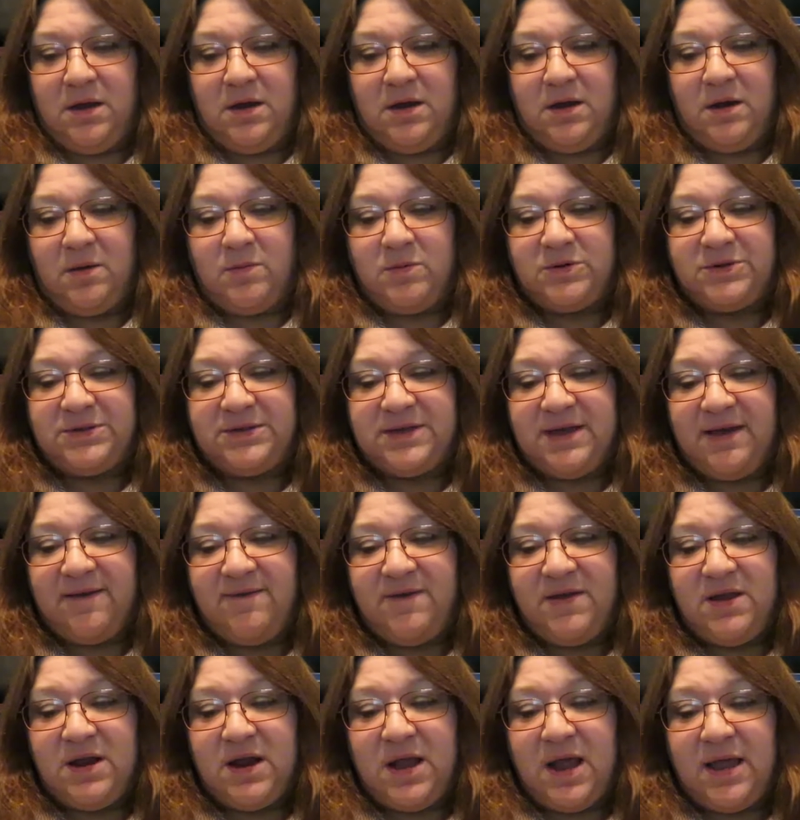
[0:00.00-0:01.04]
Number
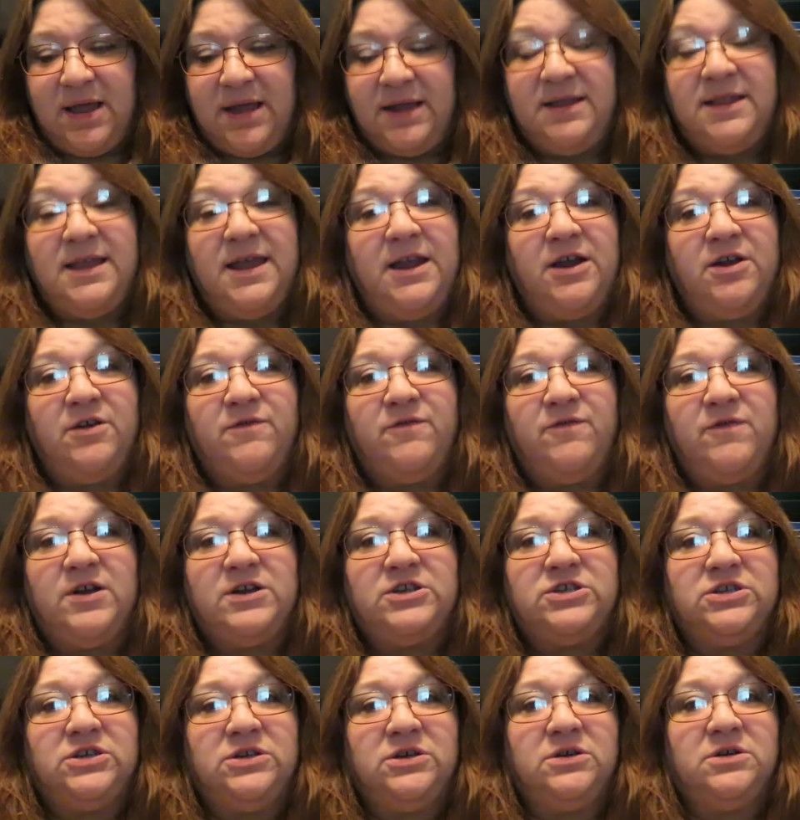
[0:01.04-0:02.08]
seven, I like the air
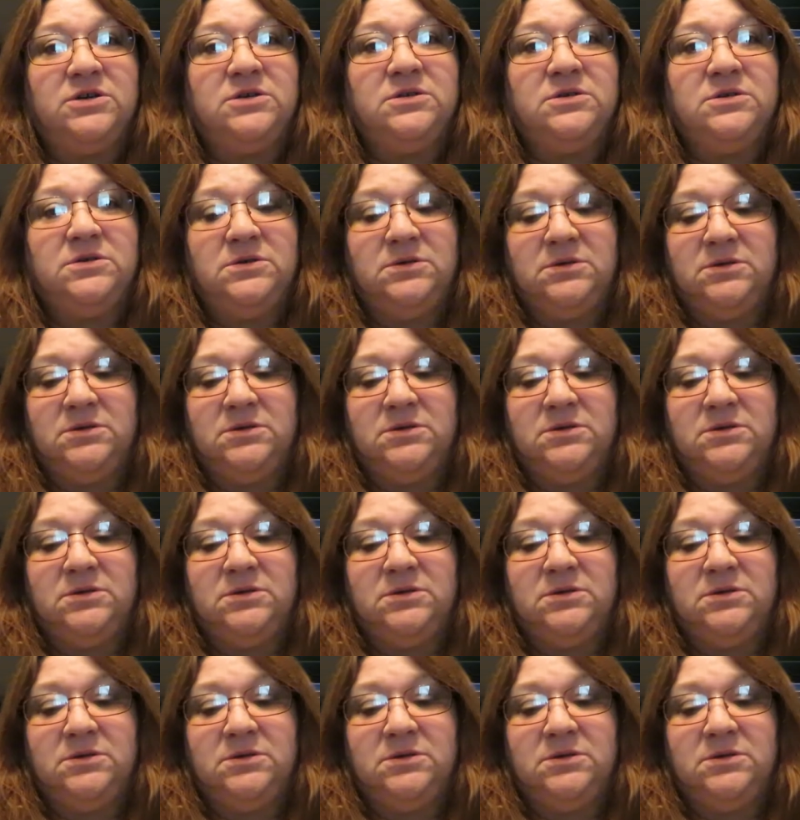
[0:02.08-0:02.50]
freshener.